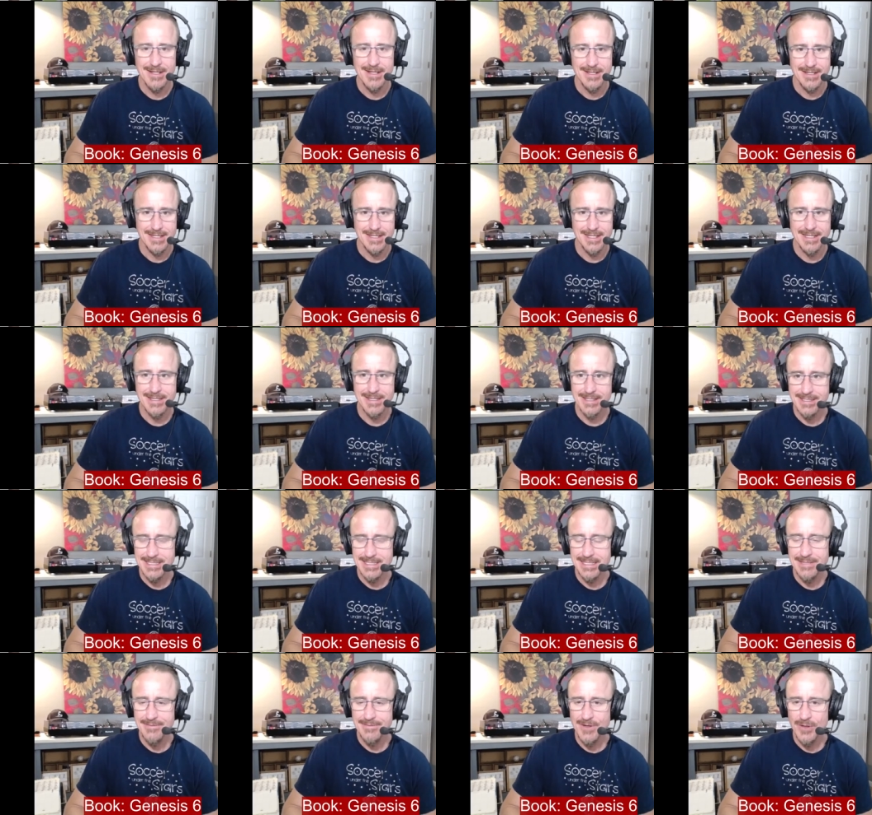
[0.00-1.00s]
in the
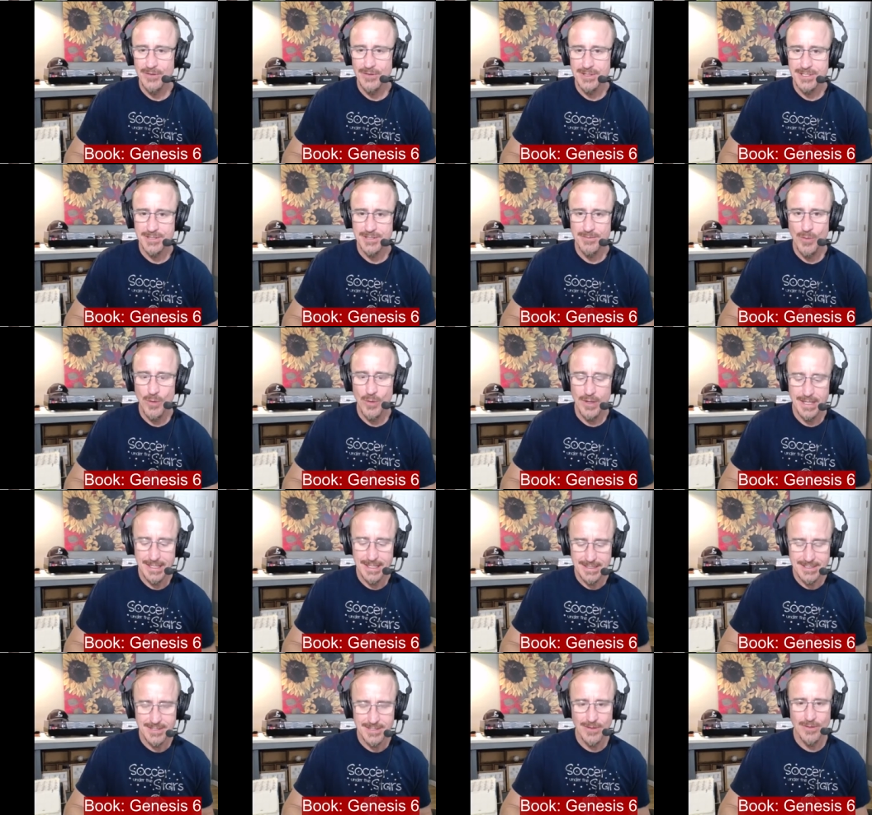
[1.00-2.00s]
devo this morning.
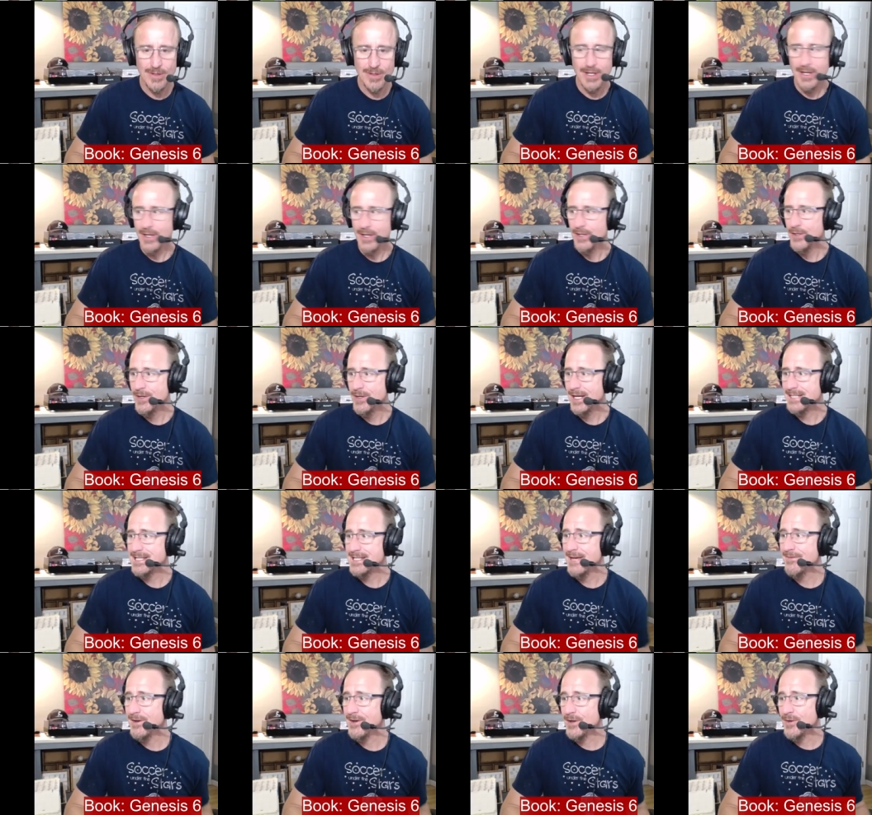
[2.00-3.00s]
So, you guys
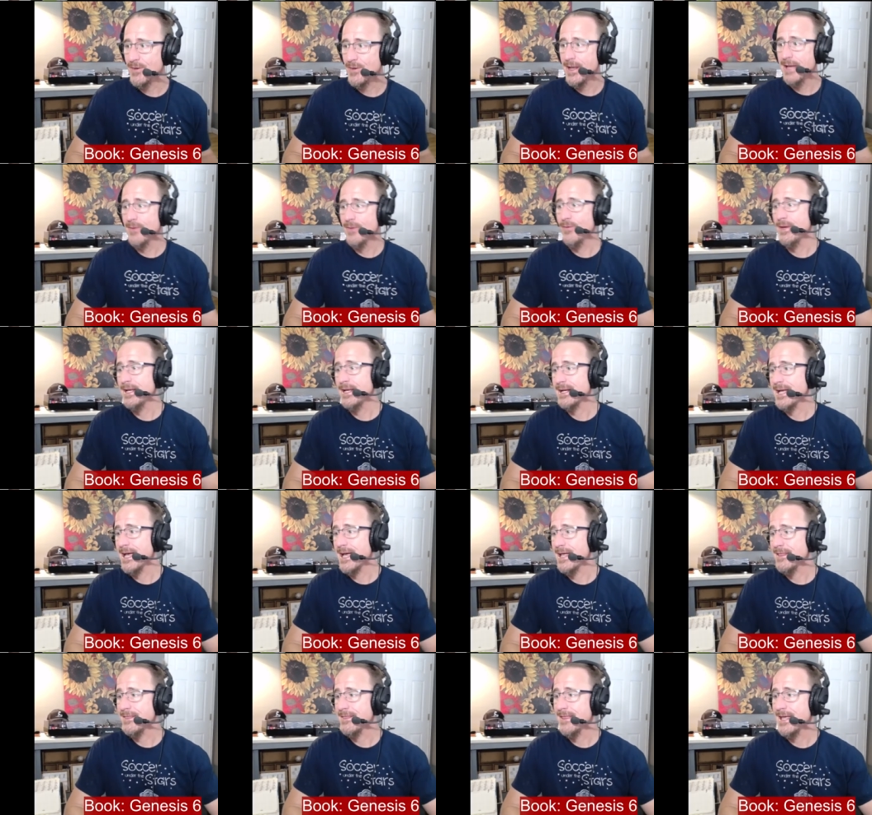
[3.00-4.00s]
have a great
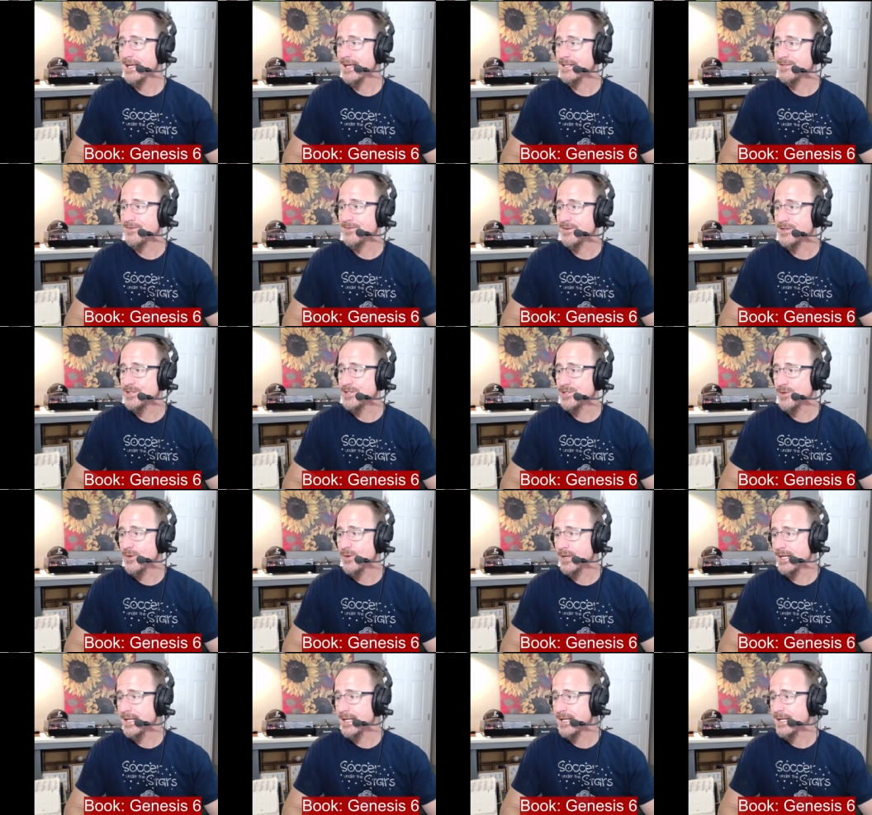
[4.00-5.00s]
weekend. Thanks for
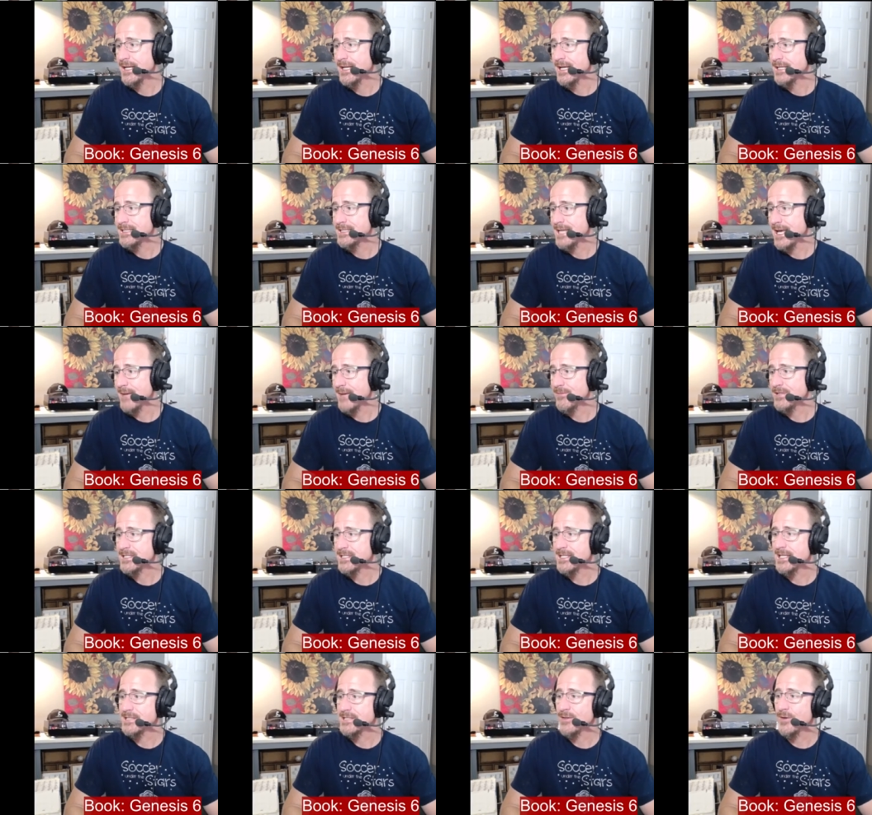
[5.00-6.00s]
joining. Tamara
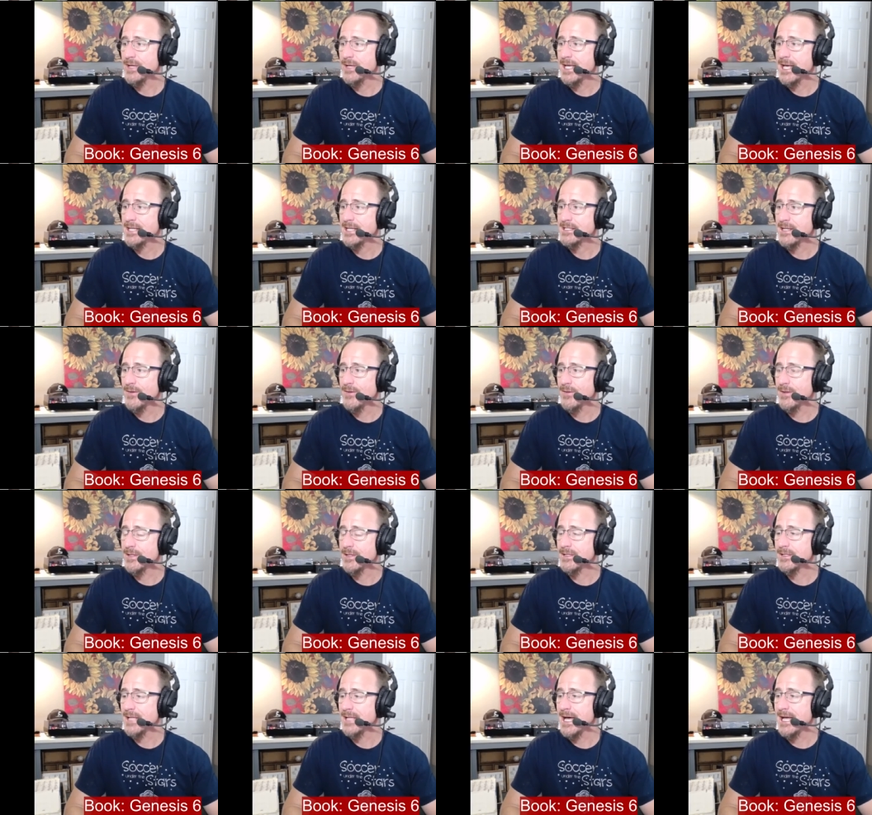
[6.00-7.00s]
says, "Oh yes, I would
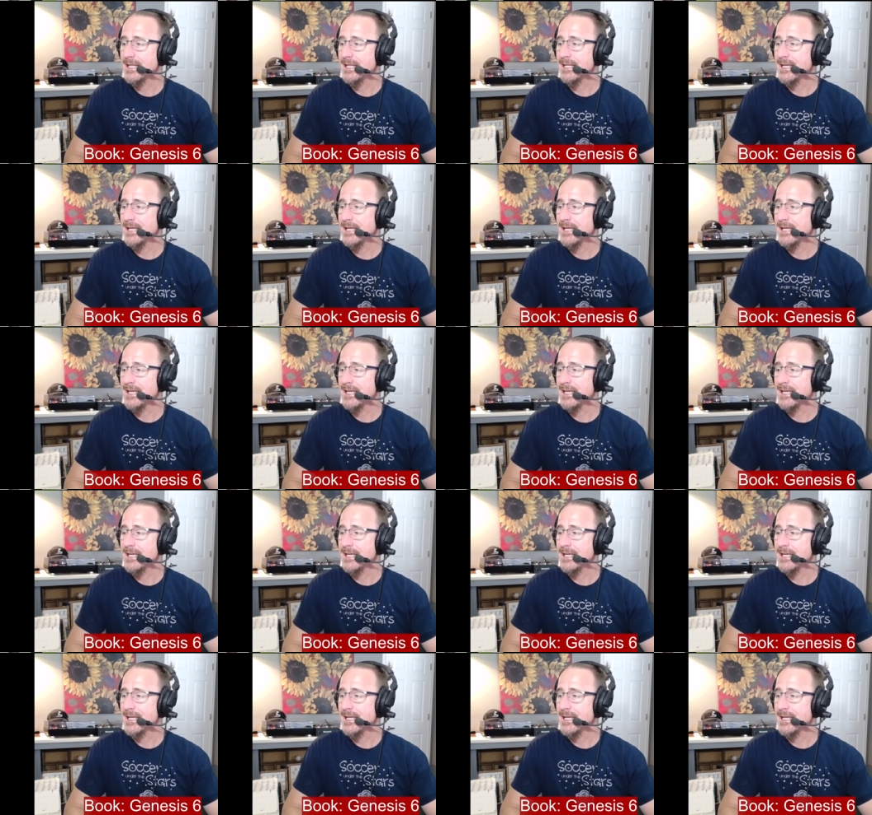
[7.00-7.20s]
gladly